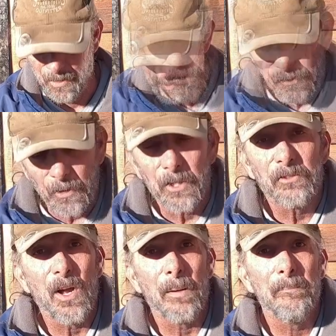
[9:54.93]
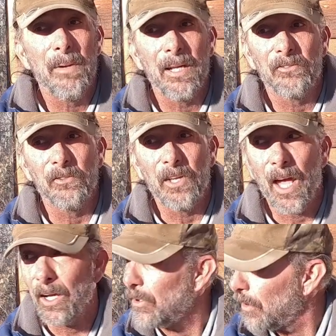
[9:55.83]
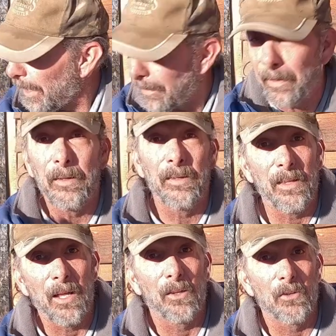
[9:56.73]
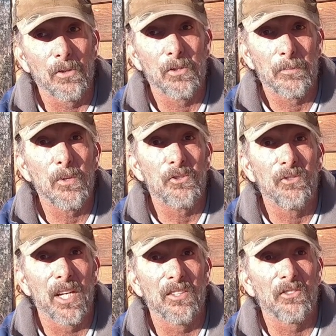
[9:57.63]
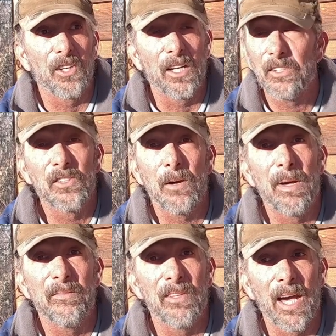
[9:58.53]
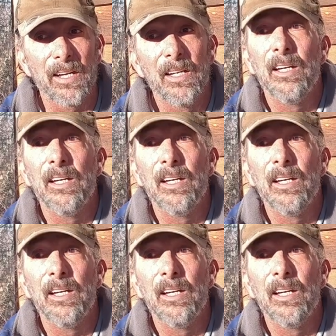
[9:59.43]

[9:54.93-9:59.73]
So it's not meant to tackle like that little spruce tree I just cut. It's not meant for that.